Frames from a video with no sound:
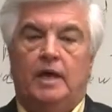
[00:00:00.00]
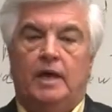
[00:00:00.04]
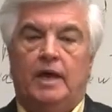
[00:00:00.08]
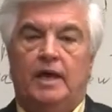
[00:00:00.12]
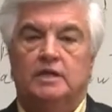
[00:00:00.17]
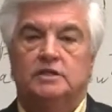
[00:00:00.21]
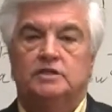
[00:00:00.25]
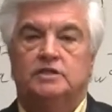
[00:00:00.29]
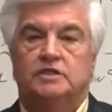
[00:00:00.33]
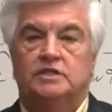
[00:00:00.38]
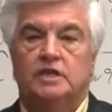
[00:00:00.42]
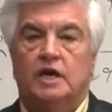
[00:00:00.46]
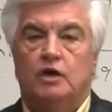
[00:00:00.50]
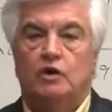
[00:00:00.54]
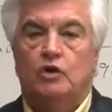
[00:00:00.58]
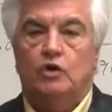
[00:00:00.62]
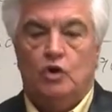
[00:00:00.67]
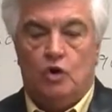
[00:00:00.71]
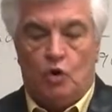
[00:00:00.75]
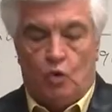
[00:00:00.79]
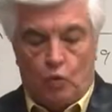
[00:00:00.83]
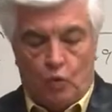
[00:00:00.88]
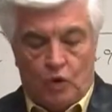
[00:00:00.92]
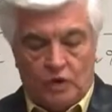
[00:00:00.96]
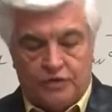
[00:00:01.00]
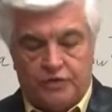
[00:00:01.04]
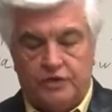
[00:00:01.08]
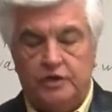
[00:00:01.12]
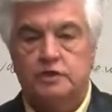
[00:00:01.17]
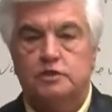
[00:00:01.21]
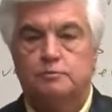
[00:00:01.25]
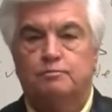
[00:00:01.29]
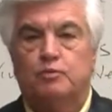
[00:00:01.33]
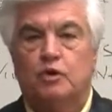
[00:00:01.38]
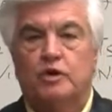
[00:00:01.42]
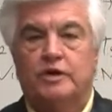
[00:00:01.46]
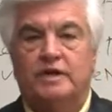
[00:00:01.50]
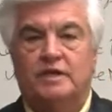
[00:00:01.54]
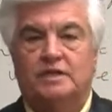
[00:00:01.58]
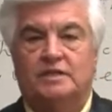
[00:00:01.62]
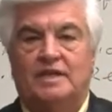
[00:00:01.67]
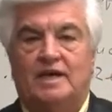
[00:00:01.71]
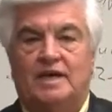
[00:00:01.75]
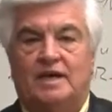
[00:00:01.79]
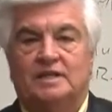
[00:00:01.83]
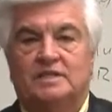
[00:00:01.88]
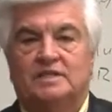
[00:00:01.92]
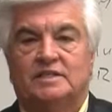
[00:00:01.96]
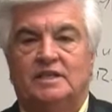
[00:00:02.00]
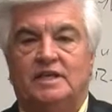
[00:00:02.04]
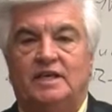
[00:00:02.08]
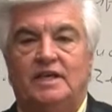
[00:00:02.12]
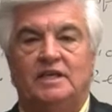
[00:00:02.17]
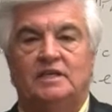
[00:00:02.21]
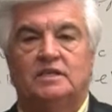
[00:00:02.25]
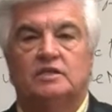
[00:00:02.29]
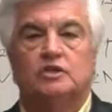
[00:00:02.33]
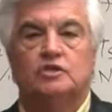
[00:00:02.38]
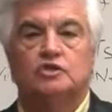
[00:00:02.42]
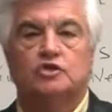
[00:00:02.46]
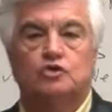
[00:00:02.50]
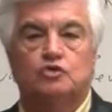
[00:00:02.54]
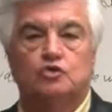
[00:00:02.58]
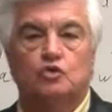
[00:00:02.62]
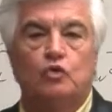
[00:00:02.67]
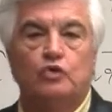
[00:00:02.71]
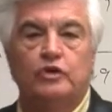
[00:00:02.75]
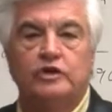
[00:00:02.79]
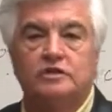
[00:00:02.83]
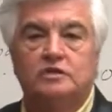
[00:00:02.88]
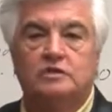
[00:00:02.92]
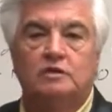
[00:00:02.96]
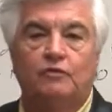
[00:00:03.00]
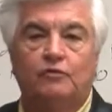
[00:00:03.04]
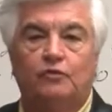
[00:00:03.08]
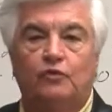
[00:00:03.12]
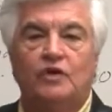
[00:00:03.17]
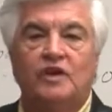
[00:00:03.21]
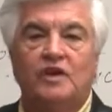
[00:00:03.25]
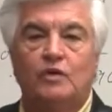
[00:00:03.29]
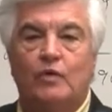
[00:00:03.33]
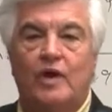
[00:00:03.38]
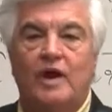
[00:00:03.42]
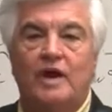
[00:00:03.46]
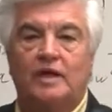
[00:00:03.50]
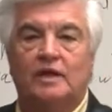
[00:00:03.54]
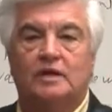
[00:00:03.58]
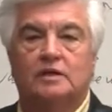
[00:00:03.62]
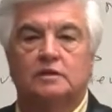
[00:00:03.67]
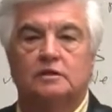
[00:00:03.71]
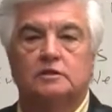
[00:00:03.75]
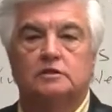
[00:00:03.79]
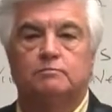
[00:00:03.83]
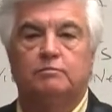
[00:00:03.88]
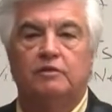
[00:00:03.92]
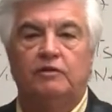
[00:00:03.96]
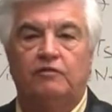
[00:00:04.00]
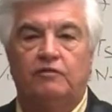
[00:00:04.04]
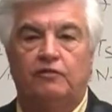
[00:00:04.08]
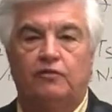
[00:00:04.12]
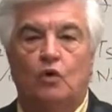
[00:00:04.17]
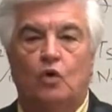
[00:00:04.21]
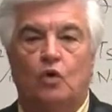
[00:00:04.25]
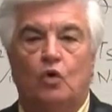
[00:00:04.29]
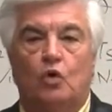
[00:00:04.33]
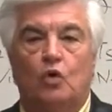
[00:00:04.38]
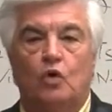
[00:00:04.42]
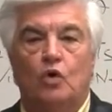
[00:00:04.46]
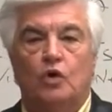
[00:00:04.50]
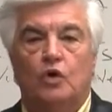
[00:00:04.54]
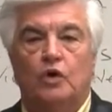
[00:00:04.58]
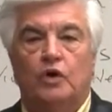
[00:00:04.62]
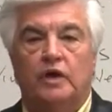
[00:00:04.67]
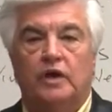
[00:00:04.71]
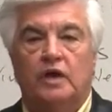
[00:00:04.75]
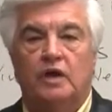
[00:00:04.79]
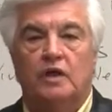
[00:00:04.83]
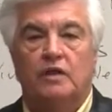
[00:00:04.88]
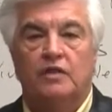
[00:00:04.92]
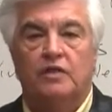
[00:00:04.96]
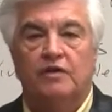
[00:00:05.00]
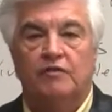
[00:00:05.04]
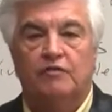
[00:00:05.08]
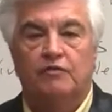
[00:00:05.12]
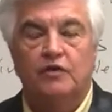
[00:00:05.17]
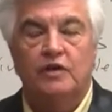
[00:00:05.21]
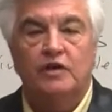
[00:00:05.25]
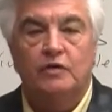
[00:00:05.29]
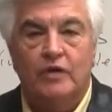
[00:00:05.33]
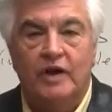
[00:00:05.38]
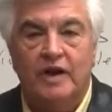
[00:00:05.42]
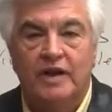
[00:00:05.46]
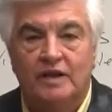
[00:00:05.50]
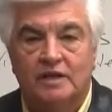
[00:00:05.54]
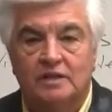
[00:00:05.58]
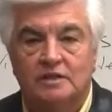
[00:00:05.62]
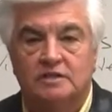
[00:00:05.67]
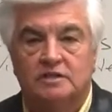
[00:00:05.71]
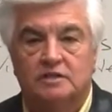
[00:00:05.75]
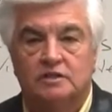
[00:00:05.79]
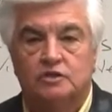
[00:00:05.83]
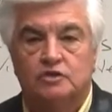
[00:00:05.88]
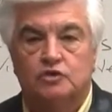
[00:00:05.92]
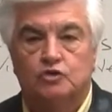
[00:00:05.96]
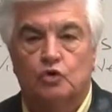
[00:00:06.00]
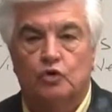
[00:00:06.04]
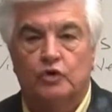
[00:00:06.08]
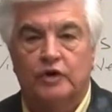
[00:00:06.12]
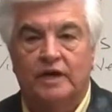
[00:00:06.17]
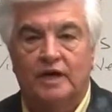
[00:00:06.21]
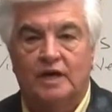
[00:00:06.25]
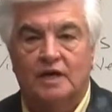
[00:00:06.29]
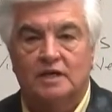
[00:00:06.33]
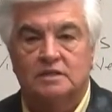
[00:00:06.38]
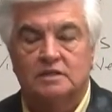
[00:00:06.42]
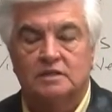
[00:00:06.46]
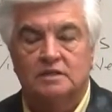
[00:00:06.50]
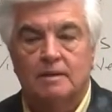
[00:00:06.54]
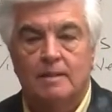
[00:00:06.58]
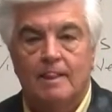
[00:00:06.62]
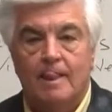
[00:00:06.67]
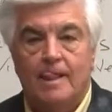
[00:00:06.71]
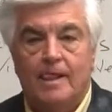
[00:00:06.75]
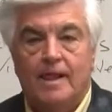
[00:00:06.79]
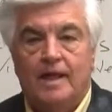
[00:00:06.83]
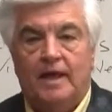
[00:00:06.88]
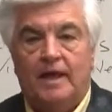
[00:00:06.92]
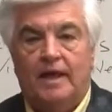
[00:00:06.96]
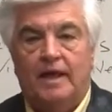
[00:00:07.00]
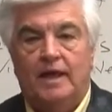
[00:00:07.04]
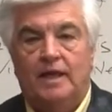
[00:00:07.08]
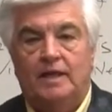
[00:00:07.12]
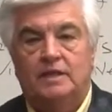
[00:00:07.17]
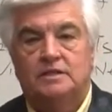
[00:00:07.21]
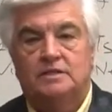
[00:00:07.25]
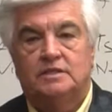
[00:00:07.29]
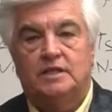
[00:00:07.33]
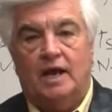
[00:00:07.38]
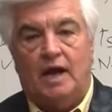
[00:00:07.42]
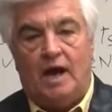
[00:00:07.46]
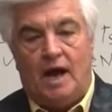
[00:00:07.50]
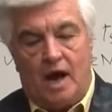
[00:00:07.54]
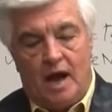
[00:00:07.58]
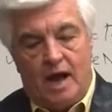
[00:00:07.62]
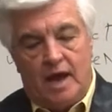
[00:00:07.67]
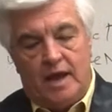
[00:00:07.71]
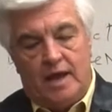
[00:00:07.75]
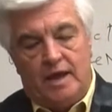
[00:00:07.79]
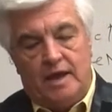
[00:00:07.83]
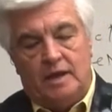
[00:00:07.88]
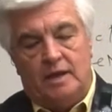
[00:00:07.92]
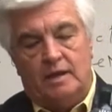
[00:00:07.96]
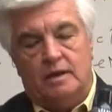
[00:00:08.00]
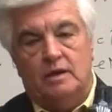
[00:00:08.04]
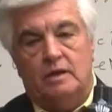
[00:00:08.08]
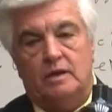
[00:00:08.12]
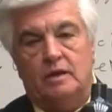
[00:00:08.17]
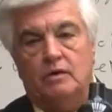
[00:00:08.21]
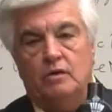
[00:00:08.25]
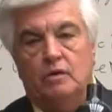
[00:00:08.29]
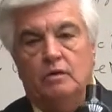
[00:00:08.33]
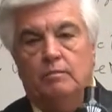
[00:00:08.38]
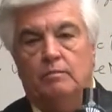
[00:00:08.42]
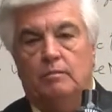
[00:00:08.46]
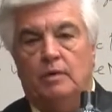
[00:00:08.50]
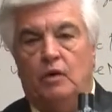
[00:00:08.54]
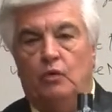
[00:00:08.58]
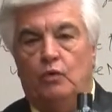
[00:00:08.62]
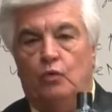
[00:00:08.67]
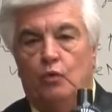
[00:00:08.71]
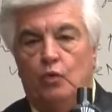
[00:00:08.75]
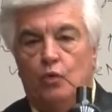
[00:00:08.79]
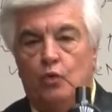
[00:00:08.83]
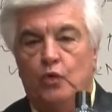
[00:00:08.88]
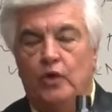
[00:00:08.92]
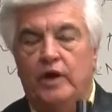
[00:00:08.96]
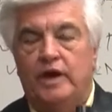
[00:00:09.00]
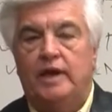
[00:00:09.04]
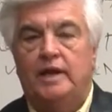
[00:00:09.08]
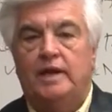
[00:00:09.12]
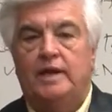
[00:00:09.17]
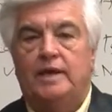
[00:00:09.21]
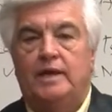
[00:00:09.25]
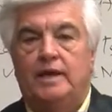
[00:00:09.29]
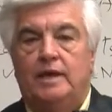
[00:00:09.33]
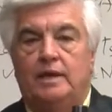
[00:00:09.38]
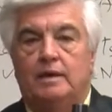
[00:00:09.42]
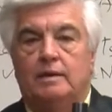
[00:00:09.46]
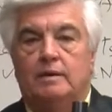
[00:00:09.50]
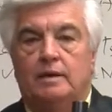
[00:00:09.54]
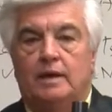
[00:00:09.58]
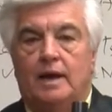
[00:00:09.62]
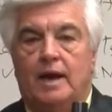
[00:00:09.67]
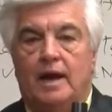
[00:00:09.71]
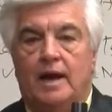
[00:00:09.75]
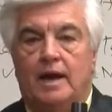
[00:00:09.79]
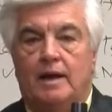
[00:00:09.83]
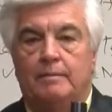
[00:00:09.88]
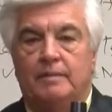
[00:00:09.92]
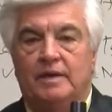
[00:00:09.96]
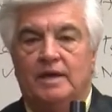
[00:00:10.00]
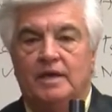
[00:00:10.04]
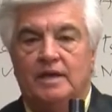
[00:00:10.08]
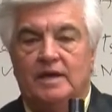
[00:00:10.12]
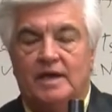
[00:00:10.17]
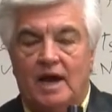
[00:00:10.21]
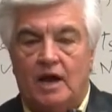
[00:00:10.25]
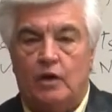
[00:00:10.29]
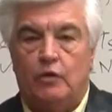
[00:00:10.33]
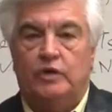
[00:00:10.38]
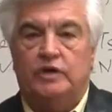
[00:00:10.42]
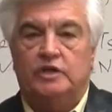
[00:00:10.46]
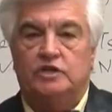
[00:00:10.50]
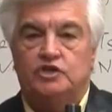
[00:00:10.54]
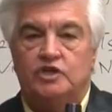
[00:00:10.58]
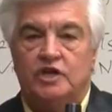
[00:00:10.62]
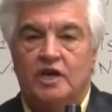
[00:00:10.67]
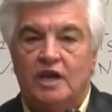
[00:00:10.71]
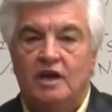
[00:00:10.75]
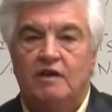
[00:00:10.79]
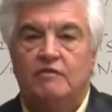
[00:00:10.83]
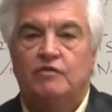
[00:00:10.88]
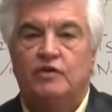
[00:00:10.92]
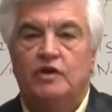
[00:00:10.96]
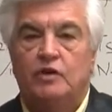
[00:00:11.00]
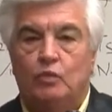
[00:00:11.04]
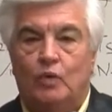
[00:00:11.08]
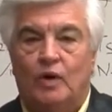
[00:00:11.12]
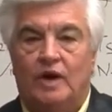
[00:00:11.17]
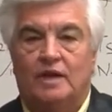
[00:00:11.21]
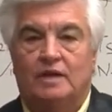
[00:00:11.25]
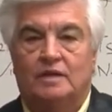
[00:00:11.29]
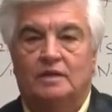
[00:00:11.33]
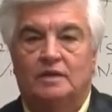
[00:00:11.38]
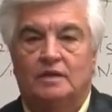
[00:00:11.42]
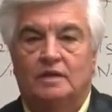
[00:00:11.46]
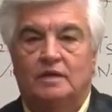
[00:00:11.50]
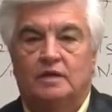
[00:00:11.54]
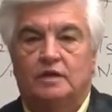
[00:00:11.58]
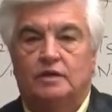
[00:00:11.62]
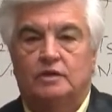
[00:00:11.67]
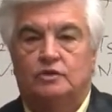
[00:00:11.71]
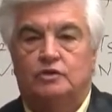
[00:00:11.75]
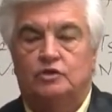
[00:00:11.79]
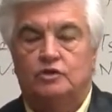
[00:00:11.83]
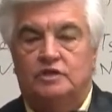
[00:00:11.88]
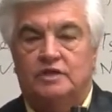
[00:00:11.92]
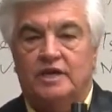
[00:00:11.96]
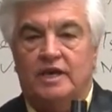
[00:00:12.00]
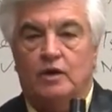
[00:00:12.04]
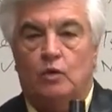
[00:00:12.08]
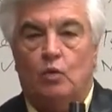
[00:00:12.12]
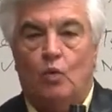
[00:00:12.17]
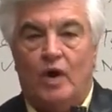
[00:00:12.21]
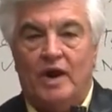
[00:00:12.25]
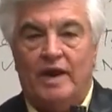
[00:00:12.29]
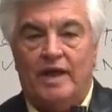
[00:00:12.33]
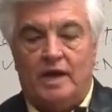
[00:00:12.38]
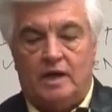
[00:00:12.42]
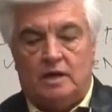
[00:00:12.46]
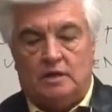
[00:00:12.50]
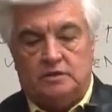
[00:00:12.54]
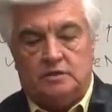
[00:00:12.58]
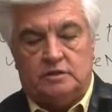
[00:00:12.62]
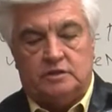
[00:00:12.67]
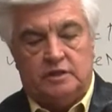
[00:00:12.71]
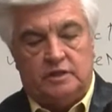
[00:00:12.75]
And so what this product does, it destroys the free radicals before the free radicals destroy us. And I really encourage everyone to take 1 ounce.